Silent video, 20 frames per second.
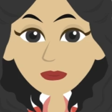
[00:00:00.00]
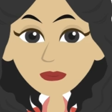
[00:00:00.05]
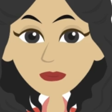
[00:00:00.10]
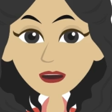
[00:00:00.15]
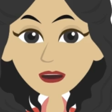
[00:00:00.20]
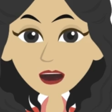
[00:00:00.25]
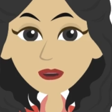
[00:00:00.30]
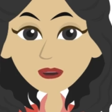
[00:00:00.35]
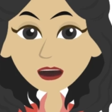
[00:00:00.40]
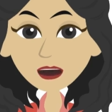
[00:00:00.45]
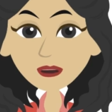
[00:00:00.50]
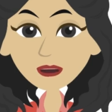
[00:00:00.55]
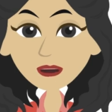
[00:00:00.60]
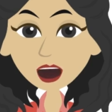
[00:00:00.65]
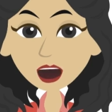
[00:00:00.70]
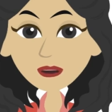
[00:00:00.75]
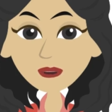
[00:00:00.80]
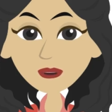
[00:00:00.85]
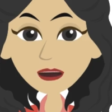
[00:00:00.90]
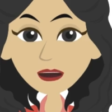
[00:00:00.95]
After
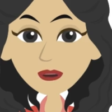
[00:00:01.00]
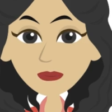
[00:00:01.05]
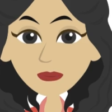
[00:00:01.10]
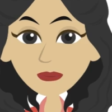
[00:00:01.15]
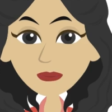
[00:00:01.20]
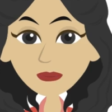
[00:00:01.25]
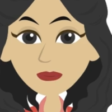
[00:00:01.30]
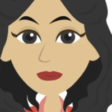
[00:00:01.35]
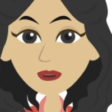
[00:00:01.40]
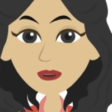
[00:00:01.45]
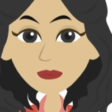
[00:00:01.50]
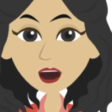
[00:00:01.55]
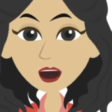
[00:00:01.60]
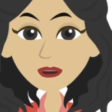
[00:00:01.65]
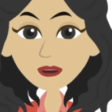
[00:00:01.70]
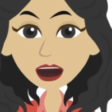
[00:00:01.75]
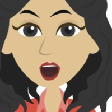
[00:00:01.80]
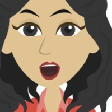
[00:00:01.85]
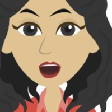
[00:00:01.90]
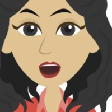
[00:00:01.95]
hatching, the
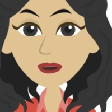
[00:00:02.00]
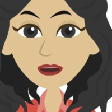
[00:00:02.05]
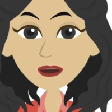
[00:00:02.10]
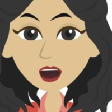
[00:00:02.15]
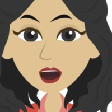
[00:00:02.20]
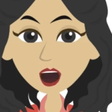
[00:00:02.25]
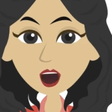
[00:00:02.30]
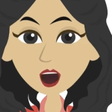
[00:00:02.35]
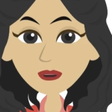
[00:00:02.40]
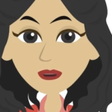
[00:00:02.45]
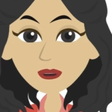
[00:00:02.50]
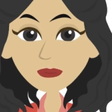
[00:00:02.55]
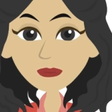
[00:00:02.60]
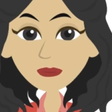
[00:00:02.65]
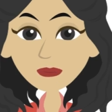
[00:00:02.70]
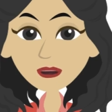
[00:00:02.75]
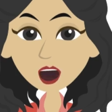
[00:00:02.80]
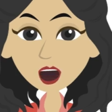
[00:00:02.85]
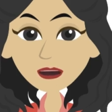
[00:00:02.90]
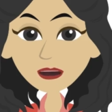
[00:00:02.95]
baby turtles
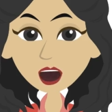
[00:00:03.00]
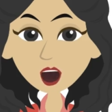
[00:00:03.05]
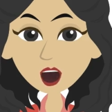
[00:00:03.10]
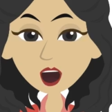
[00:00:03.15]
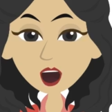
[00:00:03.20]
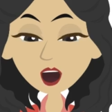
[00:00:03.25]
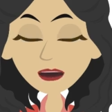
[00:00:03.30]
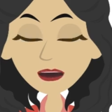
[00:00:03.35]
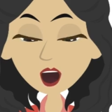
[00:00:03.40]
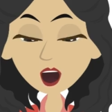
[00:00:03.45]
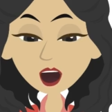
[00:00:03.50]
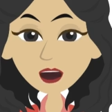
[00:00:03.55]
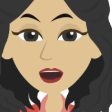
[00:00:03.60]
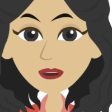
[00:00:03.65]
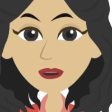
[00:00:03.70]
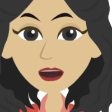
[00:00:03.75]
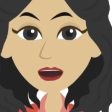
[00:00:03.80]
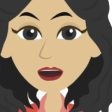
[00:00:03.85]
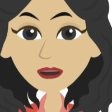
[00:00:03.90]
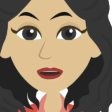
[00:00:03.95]
dig their way out of
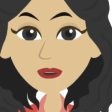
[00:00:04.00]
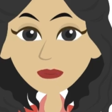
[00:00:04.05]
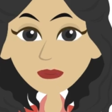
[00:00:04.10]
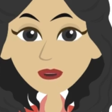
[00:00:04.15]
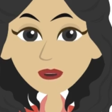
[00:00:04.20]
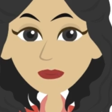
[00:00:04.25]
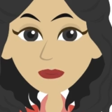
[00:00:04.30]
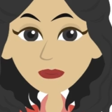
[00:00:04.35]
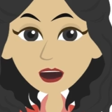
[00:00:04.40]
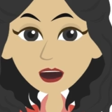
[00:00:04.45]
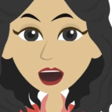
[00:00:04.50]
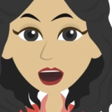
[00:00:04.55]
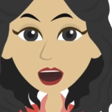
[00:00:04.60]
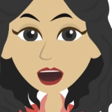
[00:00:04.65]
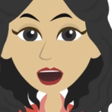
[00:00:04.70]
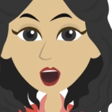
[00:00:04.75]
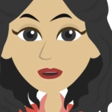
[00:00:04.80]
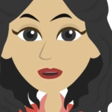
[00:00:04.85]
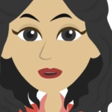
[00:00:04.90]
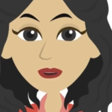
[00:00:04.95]
the nest and
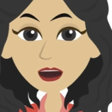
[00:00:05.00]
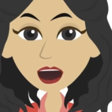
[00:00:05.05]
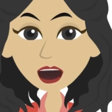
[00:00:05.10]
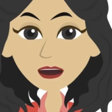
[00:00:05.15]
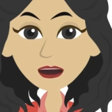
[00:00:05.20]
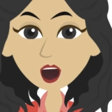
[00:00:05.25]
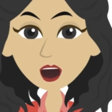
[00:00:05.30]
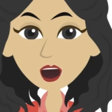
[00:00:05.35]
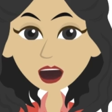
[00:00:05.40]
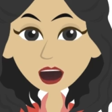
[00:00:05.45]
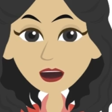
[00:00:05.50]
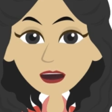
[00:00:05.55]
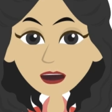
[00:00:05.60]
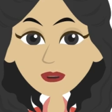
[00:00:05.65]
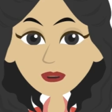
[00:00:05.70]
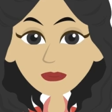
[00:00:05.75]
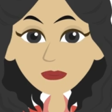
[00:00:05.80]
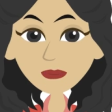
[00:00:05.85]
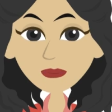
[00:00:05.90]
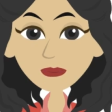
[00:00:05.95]
move toward the
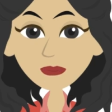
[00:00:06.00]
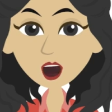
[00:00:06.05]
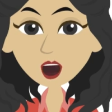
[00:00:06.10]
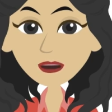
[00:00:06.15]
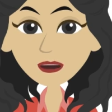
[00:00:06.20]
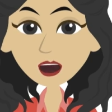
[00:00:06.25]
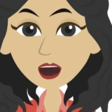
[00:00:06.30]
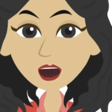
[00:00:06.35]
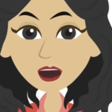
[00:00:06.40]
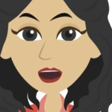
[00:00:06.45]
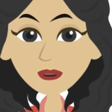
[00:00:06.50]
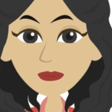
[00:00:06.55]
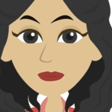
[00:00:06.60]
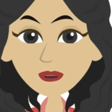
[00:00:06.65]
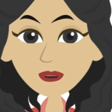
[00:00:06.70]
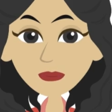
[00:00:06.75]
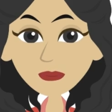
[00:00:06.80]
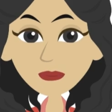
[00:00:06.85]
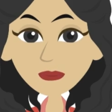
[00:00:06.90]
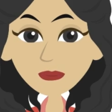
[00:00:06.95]
water at night.
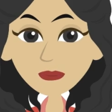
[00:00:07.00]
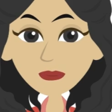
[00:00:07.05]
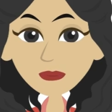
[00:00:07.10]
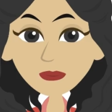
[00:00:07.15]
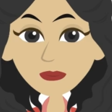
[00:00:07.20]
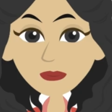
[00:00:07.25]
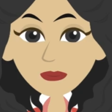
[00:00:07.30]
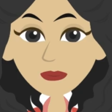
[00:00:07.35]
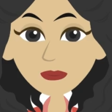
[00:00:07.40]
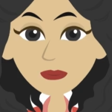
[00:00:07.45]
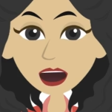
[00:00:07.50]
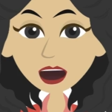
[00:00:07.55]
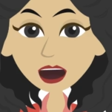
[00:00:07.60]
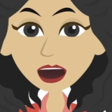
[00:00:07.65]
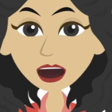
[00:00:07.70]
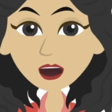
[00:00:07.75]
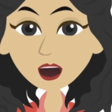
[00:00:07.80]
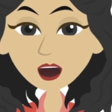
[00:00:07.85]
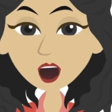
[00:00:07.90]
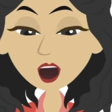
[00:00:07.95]
They
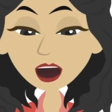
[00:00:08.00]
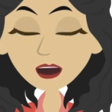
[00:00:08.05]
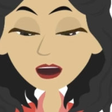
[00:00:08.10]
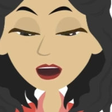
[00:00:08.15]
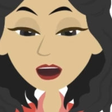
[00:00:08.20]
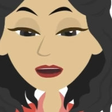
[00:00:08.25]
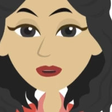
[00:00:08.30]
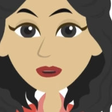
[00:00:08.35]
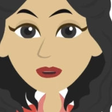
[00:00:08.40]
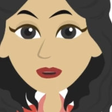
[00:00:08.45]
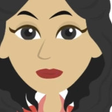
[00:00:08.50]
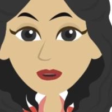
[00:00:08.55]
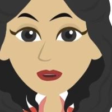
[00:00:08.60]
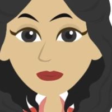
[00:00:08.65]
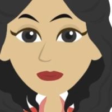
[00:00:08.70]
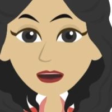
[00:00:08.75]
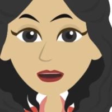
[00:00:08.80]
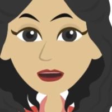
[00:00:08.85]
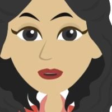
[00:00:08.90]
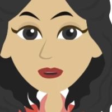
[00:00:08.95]
use moonlight
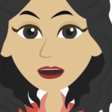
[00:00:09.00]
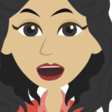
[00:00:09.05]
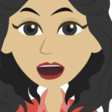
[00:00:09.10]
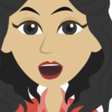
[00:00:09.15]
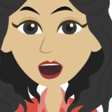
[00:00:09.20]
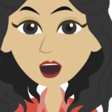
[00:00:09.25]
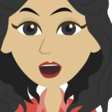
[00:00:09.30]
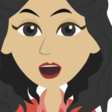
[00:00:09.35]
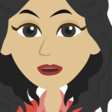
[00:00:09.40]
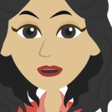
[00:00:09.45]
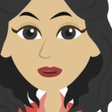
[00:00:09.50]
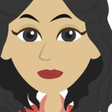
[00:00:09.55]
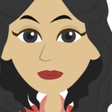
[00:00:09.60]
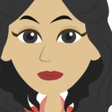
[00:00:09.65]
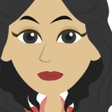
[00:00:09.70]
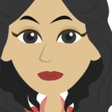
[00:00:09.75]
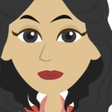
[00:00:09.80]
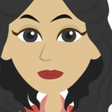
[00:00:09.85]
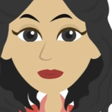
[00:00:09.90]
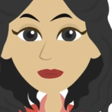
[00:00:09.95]
and starlight
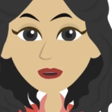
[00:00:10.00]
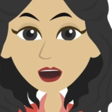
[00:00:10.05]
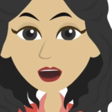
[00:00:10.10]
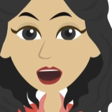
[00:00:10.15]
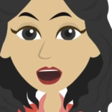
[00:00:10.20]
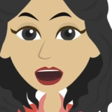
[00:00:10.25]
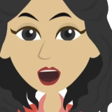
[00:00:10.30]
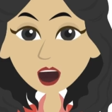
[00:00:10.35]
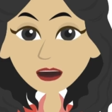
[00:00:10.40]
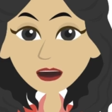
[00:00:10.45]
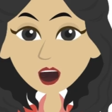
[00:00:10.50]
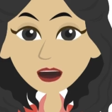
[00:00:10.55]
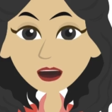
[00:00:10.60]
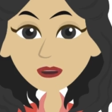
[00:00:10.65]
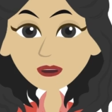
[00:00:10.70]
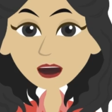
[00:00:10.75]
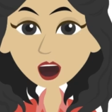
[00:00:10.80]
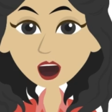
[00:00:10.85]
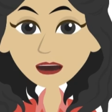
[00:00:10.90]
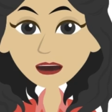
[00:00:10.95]
to guide them
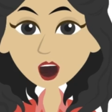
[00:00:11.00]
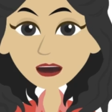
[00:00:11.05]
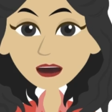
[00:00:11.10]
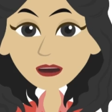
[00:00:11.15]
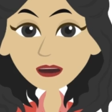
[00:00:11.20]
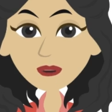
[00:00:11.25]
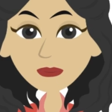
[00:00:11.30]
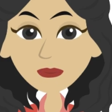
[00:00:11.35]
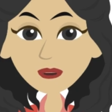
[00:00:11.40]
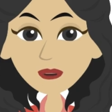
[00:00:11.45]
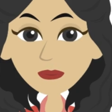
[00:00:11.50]
to the water.